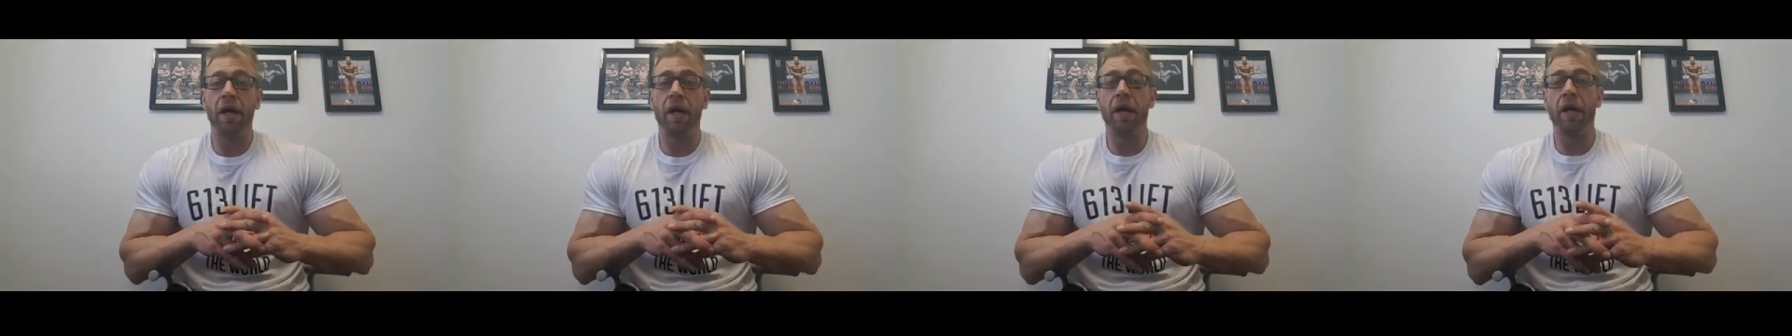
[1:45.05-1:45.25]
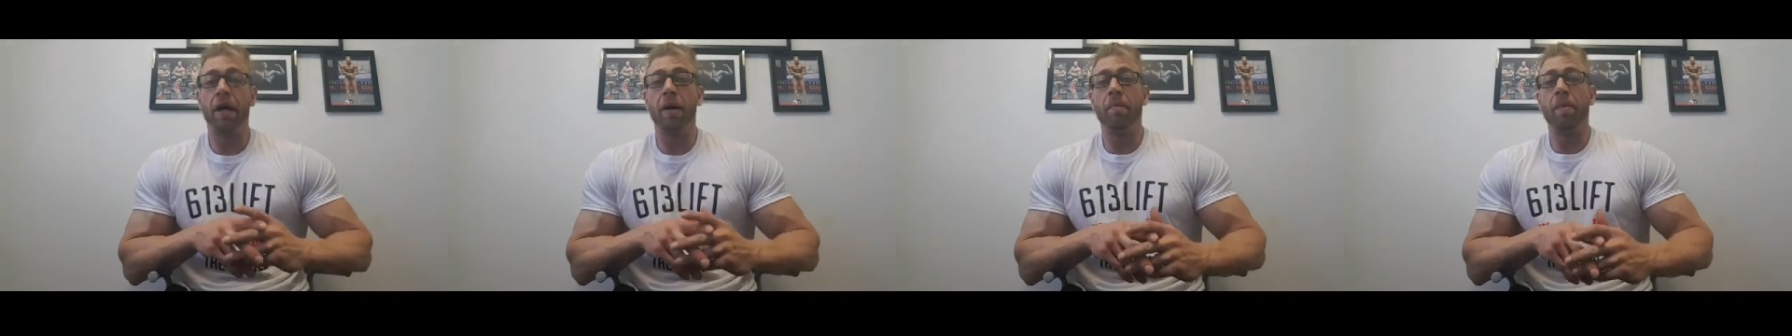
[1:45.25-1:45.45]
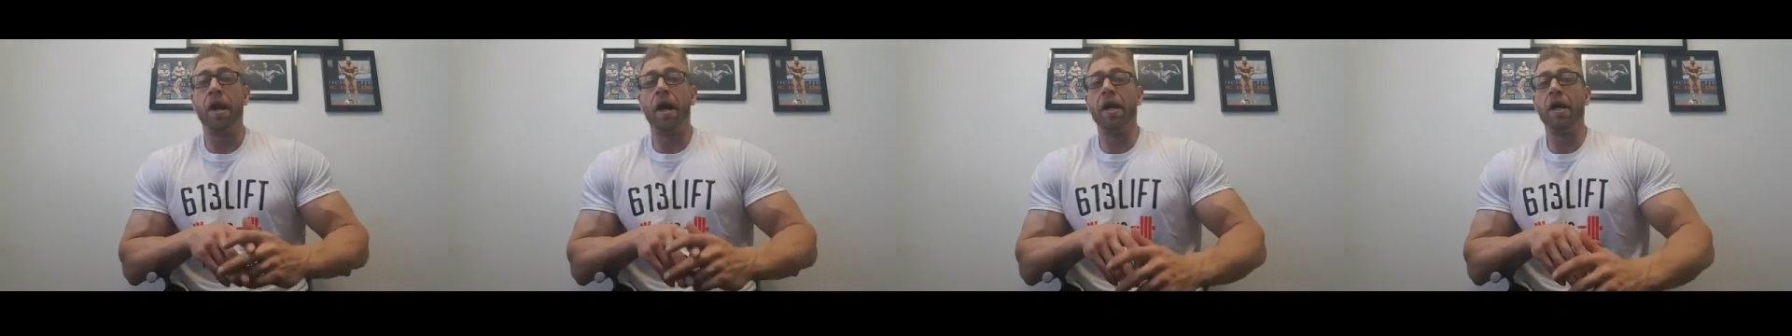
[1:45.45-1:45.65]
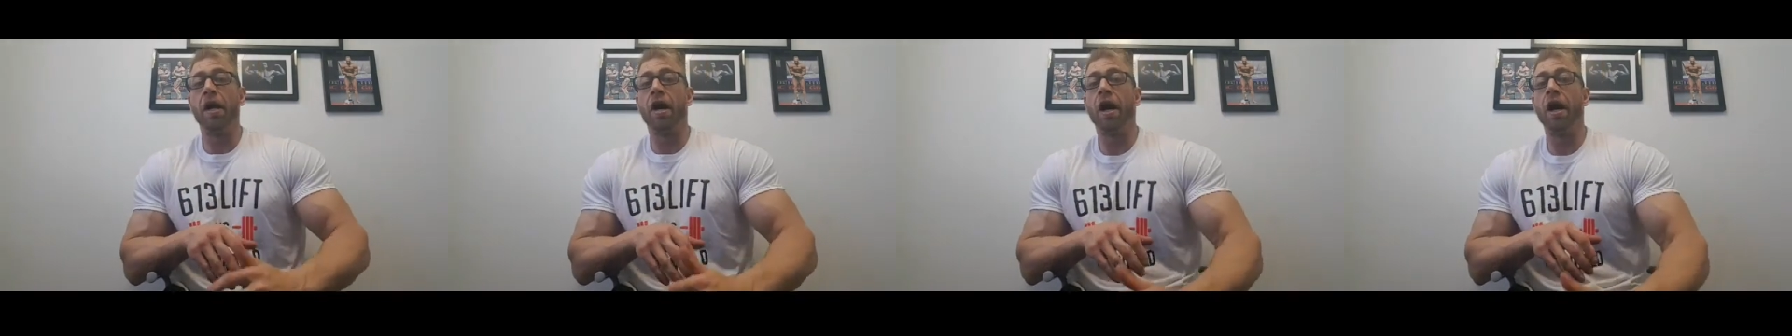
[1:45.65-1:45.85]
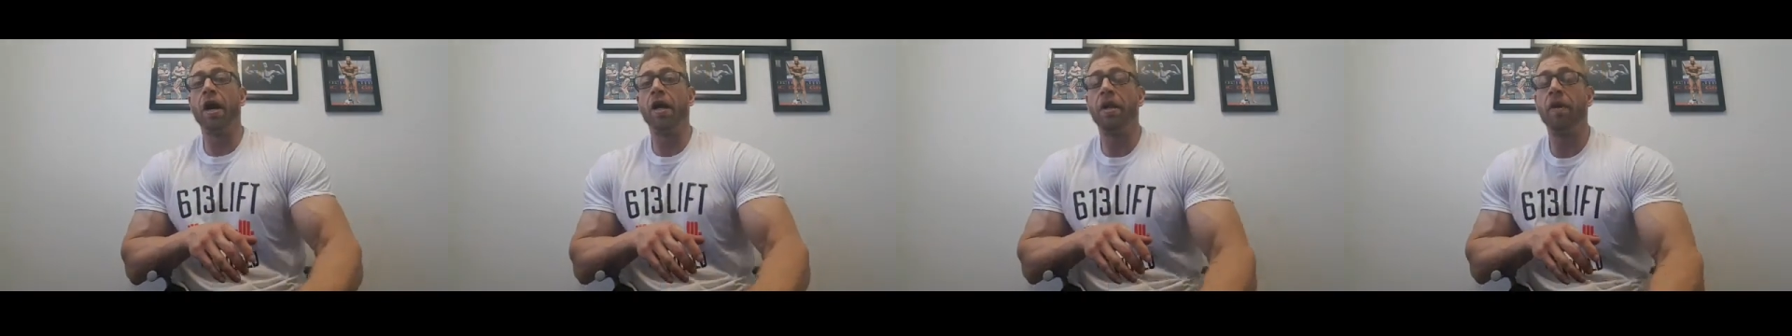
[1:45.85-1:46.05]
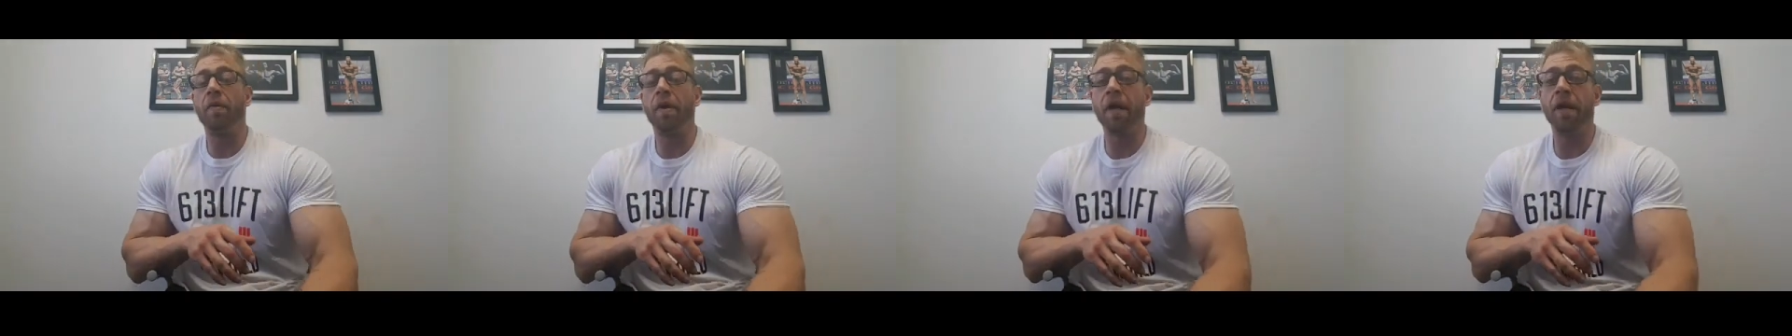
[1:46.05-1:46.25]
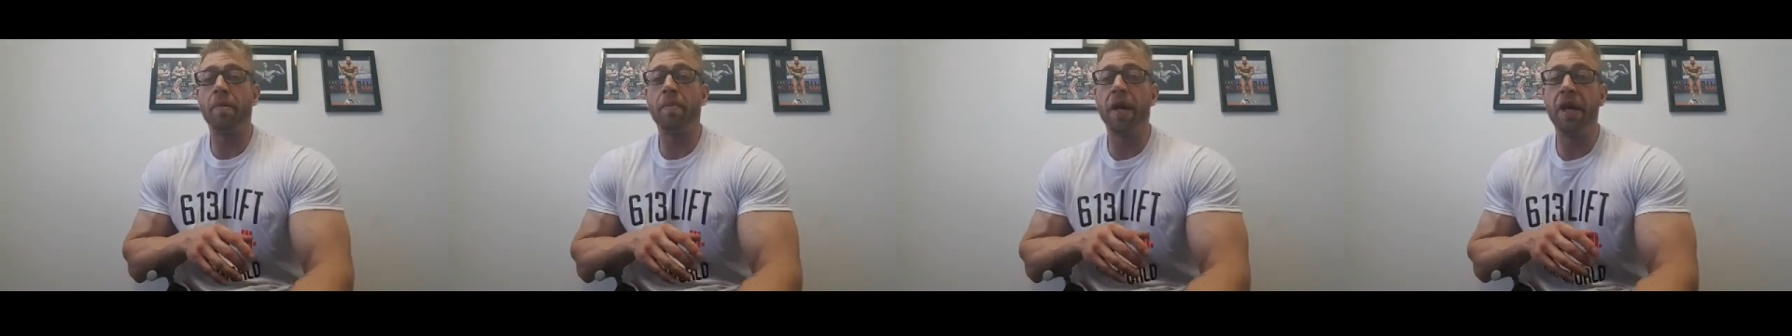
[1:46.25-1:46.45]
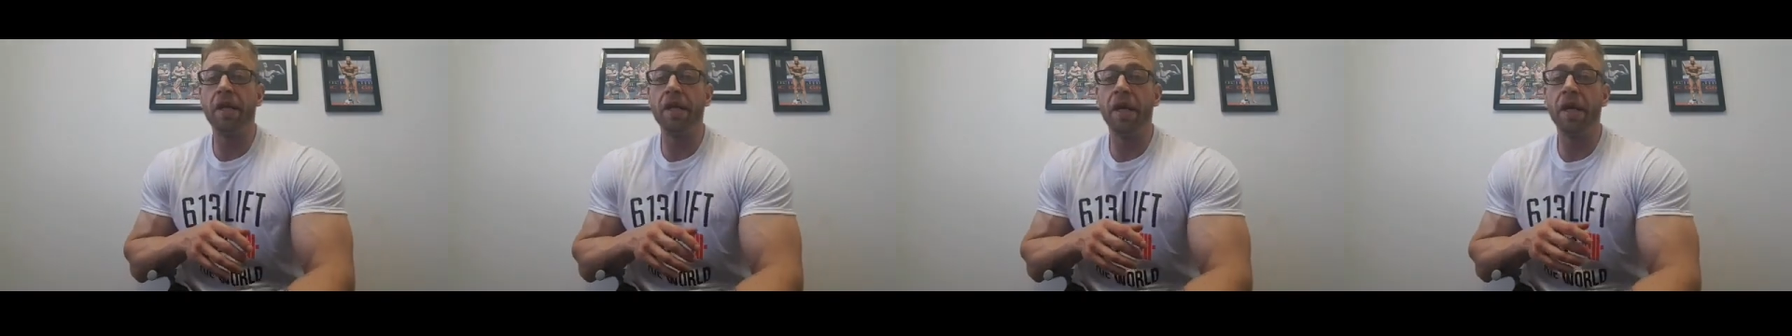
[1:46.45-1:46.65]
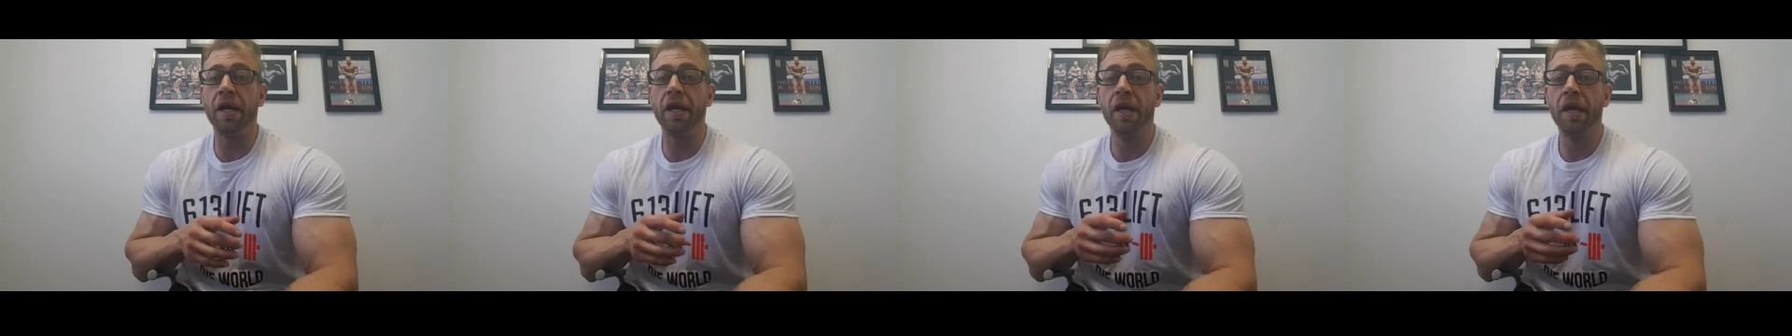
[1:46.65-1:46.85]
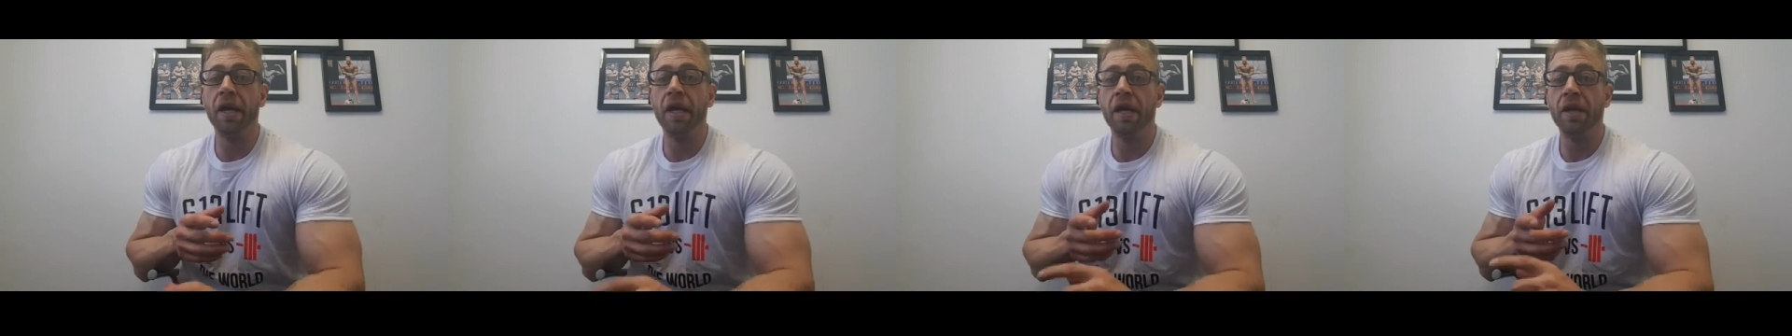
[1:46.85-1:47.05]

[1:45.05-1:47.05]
I highly recommend it.